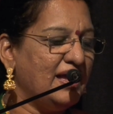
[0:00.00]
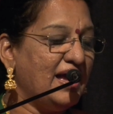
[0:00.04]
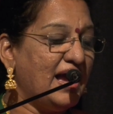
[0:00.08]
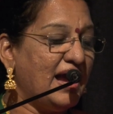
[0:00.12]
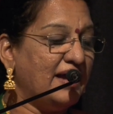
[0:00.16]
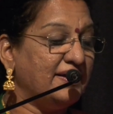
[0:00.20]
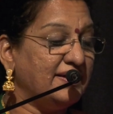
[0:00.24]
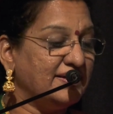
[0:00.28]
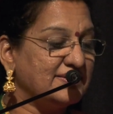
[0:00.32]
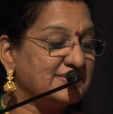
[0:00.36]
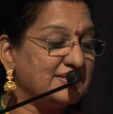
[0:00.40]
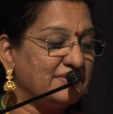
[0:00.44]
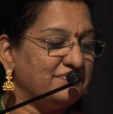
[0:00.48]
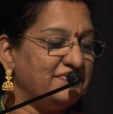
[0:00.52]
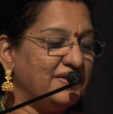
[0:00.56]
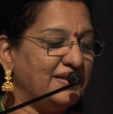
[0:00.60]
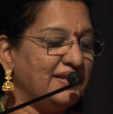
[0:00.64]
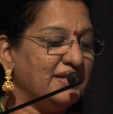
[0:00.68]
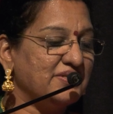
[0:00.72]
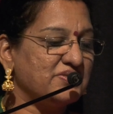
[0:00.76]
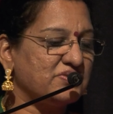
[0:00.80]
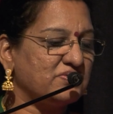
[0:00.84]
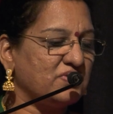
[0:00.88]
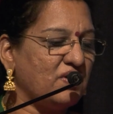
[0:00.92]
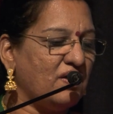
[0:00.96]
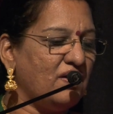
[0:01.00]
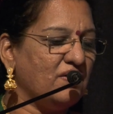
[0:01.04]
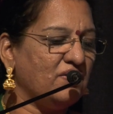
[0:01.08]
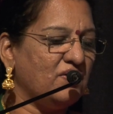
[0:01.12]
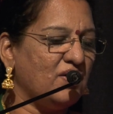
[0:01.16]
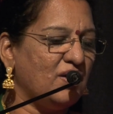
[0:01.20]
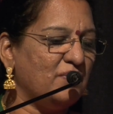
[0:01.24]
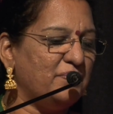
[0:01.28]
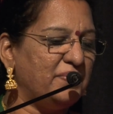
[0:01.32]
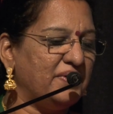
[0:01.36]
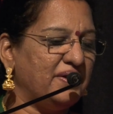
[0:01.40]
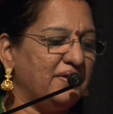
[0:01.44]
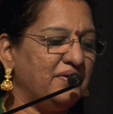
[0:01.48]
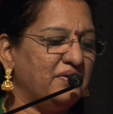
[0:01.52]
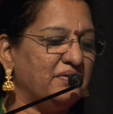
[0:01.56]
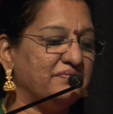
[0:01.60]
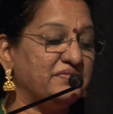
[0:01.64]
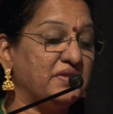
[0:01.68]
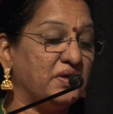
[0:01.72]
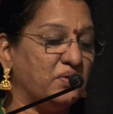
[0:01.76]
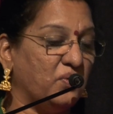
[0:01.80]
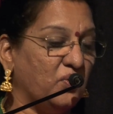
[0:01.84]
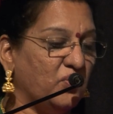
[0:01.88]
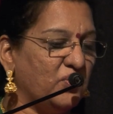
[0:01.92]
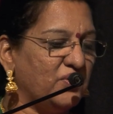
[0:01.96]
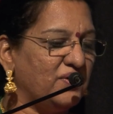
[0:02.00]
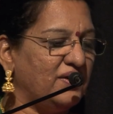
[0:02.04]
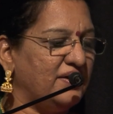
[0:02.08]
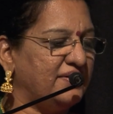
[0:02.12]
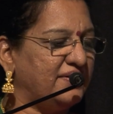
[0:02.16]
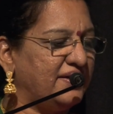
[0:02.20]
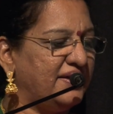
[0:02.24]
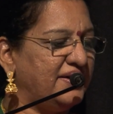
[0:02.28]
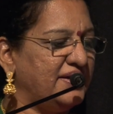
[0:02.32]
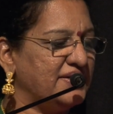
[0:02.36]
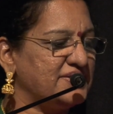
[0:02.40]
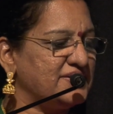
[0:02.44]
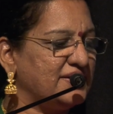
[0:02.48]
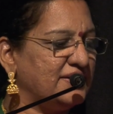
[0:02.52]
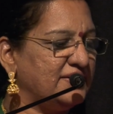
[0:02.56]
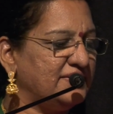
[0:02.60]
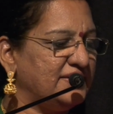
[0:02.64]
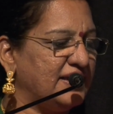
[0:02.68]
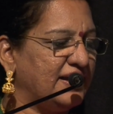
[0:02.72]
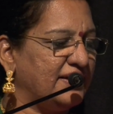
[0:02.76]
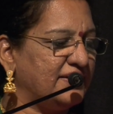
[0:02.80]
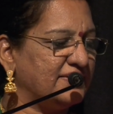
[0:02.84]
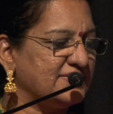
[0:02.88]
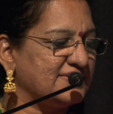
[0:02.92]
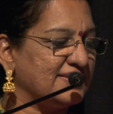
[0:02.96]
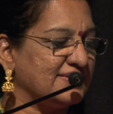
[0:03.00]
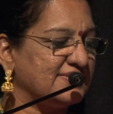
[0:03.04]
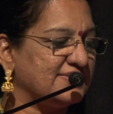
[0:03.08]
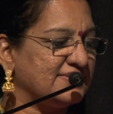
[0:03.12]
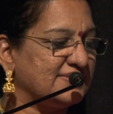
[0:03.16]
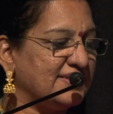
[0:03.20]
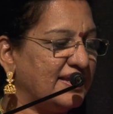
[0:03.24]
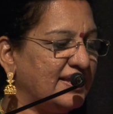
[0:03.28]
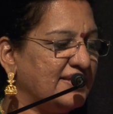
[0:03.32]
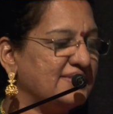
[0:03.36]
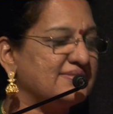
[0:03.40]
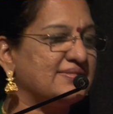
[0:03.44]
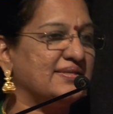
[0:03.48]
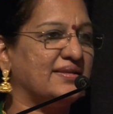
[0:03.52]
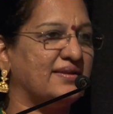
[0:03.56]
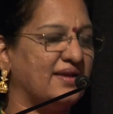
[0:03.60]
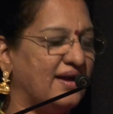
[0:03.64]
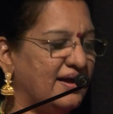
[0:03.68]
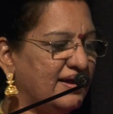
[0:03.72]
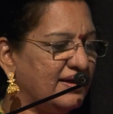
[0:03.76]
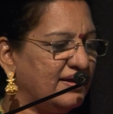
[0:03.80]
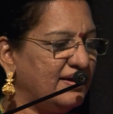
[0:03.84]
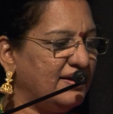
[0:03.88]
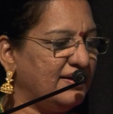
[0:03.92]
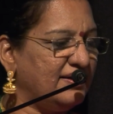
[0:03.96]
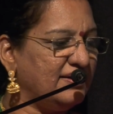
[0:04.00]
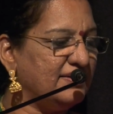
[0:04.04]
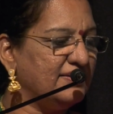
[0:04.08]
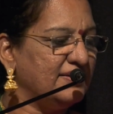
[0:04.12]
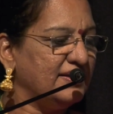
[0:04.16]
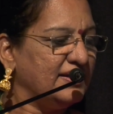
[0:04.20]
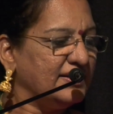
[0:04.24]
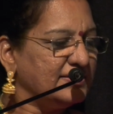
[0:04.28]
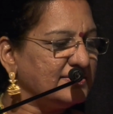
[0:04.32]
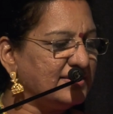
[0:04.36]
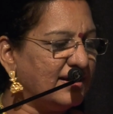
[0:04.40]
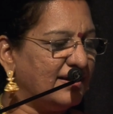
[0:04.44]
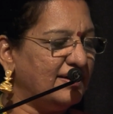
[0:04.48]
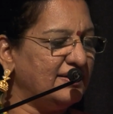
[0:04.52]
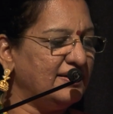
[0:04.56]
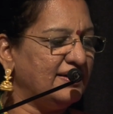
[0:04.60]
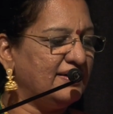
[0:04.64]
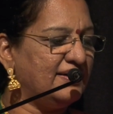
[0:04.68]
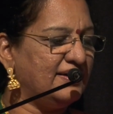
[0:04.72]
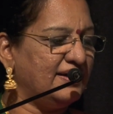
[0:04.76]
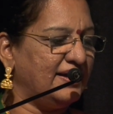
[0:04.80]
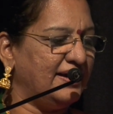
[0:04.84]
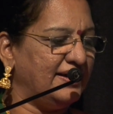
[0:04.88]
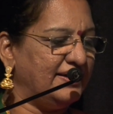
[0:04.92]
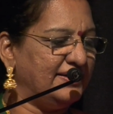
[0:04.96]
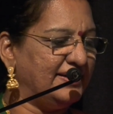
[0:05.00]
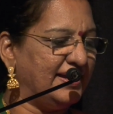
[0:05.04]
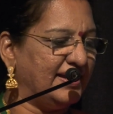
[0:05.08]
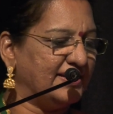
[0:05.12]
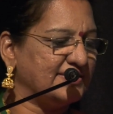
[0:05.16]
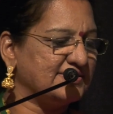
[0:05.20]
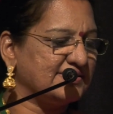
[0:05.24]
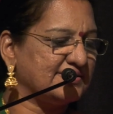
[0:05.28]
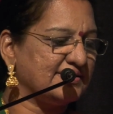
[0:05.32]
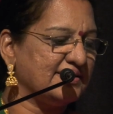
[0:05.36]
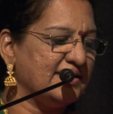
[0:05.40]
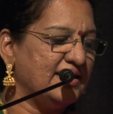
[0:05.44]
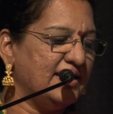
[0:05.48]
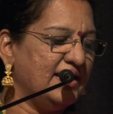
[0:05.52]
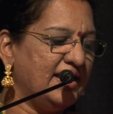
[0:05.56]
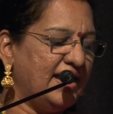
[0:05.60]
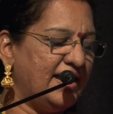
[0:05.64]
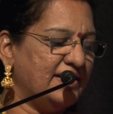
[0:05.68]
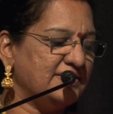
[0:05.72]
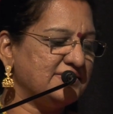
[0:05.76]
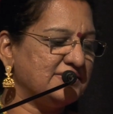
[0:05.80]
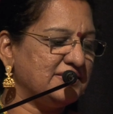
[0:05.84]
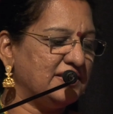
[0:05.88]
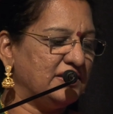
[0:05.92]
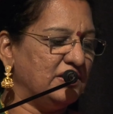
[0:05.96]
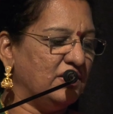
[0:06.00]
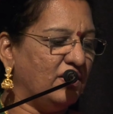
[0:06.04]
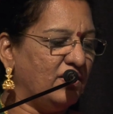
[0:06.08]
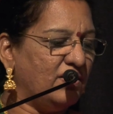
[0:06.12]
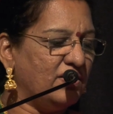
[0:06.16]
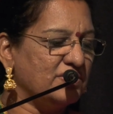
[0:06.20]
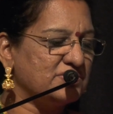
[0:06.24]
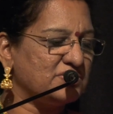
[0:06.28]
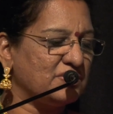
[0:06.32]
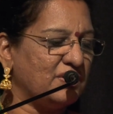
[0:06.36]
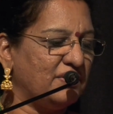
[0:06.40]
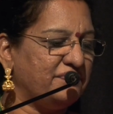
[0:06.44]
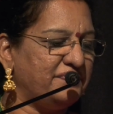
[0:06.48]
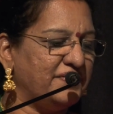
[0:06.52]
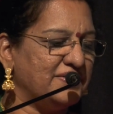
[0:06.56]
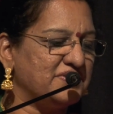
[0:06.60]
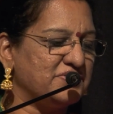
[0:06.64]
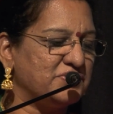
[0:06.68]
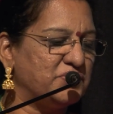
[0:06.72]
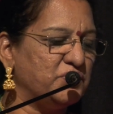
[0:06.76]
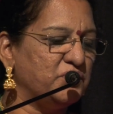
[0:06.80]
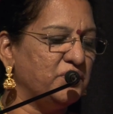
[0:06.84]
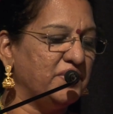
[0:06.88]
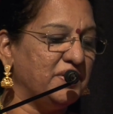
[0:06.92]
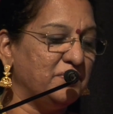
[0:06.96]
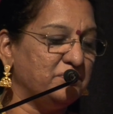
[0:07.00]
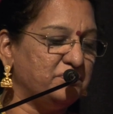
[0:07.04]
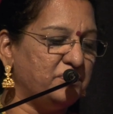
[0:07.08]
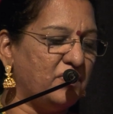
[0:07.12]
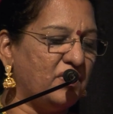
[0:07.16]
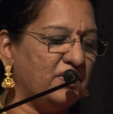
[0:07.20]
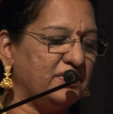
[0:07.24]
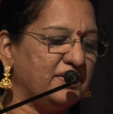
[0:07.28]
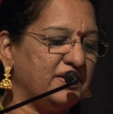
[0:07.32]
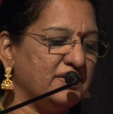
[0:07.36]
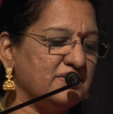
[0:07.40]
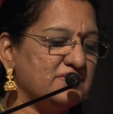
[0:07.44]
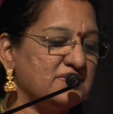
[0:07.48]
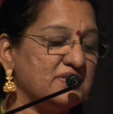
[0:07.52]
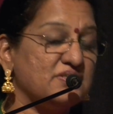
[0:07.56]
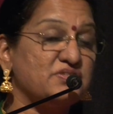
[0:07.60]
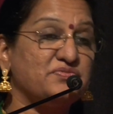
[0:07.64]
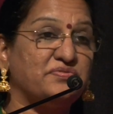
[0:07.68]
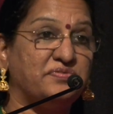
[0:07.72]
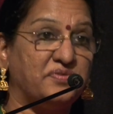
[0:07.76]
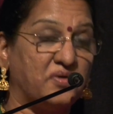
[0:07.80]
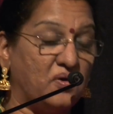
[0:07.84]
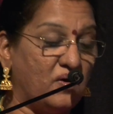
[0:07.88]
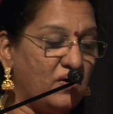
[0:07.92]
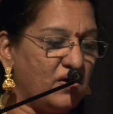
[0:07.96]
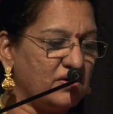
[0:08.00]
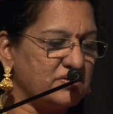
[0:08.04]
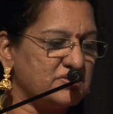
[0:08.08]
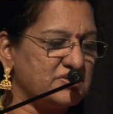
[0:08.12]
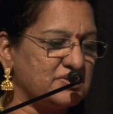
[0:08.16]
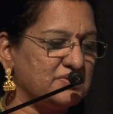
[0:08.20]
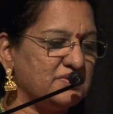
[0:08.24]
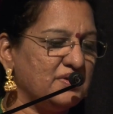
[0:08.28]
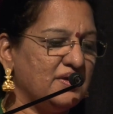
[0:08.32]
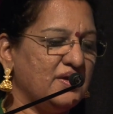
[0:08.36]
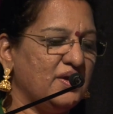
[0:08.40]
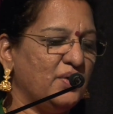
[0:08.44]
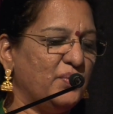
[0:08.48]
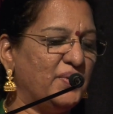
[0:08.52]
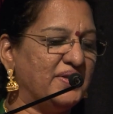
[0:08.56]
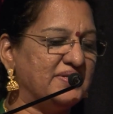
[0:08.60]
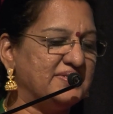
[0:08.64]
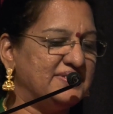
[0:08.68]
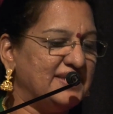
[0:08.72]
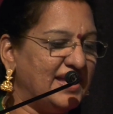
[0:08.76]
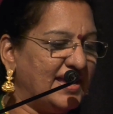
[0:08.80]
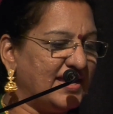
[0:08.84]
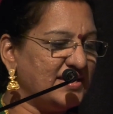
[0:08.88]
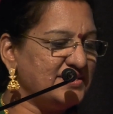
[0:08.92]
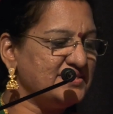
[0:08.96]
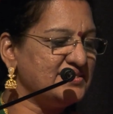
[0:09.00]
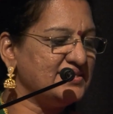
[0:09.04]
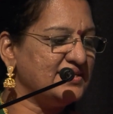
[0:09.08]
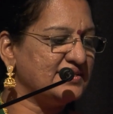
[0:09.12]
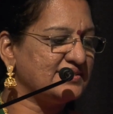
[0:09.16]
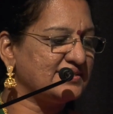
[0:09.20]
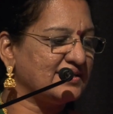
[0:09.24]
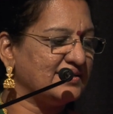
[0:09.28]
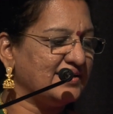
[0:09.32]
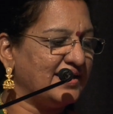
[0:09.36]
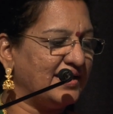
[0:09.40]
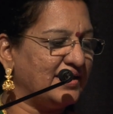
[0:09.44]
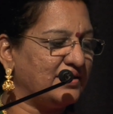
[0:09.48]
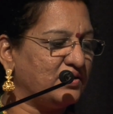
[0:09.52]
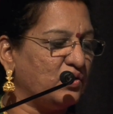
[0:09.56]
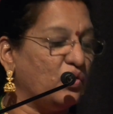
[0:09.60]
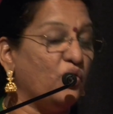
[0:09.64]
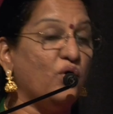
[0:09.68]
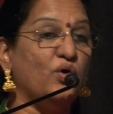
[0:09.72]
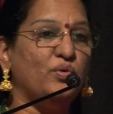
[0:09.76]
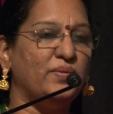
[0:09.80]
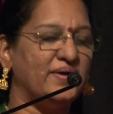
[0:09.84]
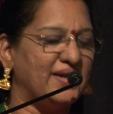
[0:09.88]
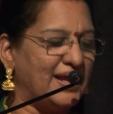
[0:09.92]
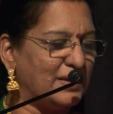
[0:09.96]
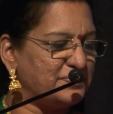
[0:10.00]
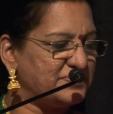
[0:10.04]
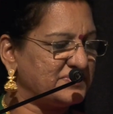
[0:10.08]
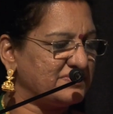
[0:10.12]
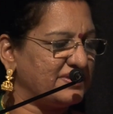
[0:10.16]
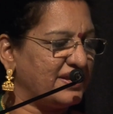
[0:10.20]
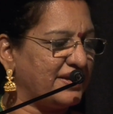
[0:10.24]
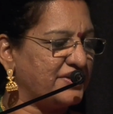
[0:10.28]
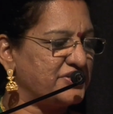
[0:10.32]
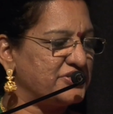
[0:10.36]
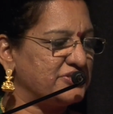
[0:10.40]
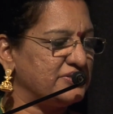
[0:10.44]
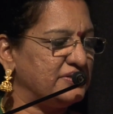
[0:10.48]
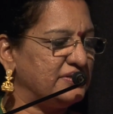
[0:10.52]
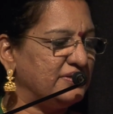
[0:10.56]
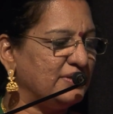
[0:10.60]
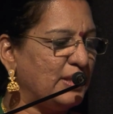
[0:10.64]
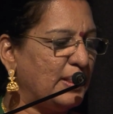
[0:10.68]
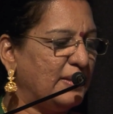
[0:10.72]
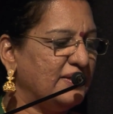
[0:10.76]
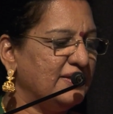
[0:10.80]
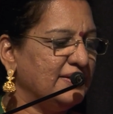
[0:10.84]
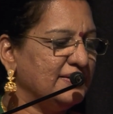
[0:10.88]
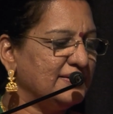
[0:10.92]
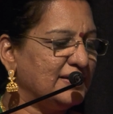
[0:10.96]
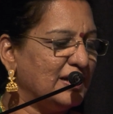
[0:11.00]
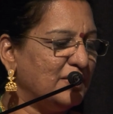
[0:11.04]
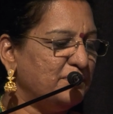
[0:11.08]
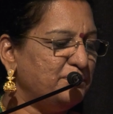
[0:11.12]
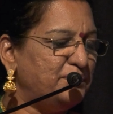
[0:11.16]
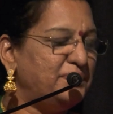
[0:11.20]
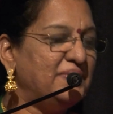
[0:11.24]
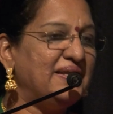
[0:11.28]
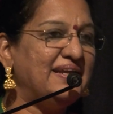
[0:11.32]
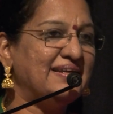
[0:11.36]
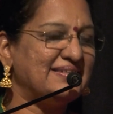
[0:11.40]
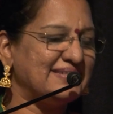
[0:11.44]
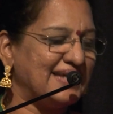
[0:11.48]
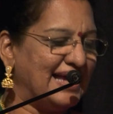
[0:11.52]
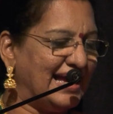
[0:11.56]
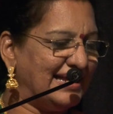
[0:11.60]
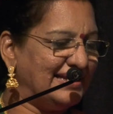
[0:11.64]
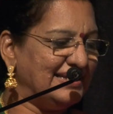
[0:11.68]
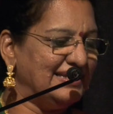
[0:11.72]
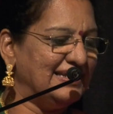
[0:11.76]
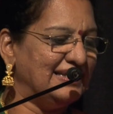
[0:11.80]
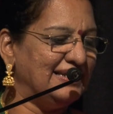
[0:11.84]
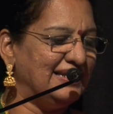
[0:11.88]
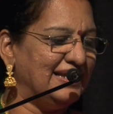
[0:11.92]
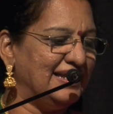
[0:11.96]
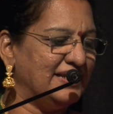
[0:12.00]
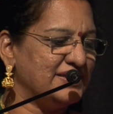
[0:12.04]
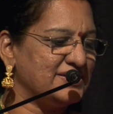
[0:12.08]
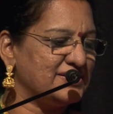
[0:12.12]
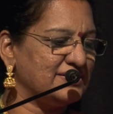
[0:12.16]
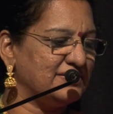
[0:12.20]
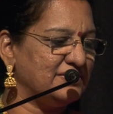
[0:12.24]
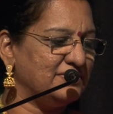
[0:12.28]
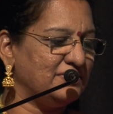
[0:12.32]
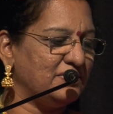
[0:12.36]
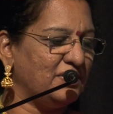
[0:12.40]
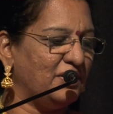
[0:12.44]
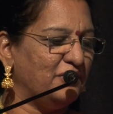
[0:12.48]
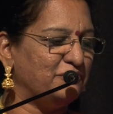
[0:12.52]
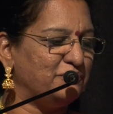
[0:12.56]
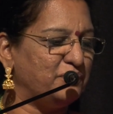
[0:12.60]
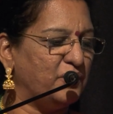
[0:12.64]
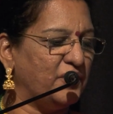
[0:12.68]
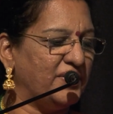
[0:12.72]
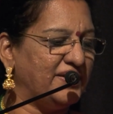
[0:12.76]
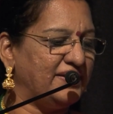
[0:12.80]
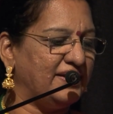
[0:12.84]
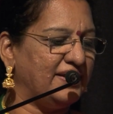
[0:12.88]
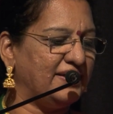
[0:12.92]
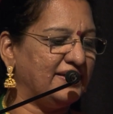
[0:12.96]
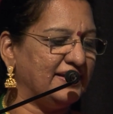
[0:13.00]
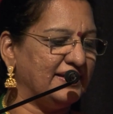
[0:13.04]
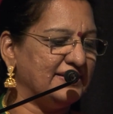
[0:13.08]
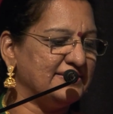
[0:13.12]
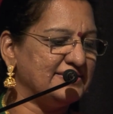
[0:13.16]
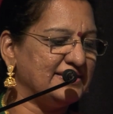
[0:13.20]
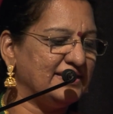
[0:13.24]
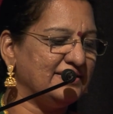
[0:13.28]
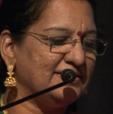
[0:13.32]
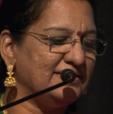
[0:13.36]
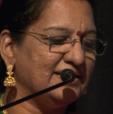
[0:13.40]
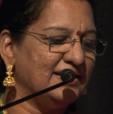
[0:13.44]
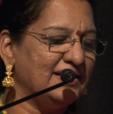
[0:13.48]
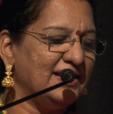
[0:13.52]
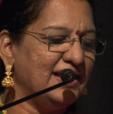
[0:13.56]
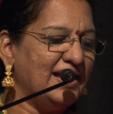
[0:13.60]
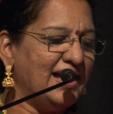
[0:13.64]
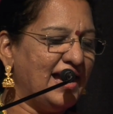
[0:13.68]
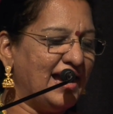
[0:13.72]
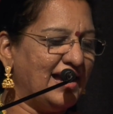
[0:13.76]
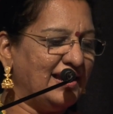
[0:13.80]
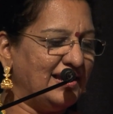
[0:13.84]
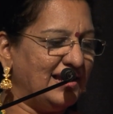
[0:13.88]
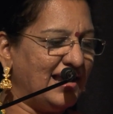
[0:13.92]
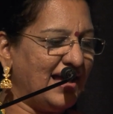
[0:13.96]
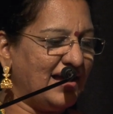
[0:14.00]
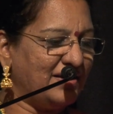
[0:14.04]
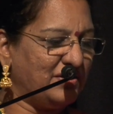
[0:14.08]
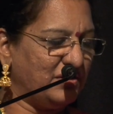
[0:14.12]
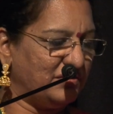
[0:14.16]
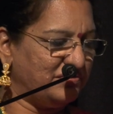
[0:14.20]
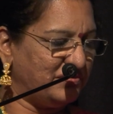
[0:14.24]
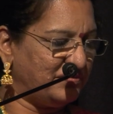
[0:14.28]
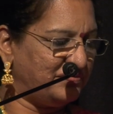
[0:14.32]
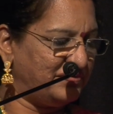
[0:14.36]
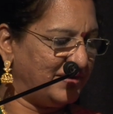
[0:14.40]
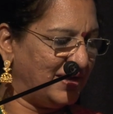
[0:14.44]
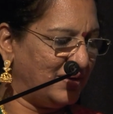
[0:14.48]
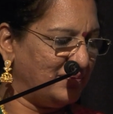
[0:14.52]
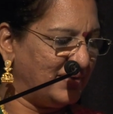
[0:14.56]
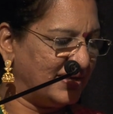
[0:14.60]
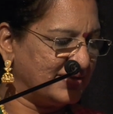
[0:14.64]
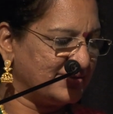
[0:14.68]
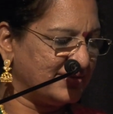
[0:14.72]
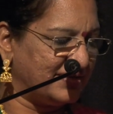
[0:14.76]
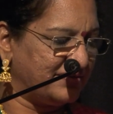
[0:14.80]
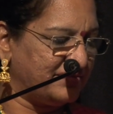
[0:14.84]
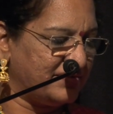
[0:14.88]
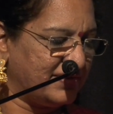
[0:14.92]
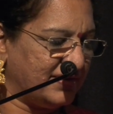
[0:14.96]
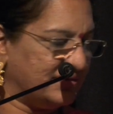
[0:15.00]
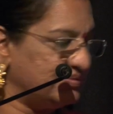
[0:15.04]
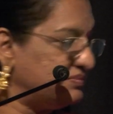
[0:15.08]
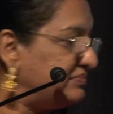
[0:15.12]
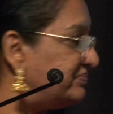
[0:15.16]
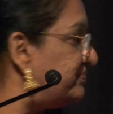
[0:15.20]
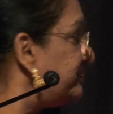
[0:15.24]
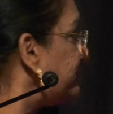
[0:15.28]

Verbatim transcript: And it's a very strong component of the oral tradition that sustains the raga, thala, and text. Hence, the loss of its due importance is fraught with dangers like over-abstraction, complete annihilation of poetic content, and lack of a frame, etc.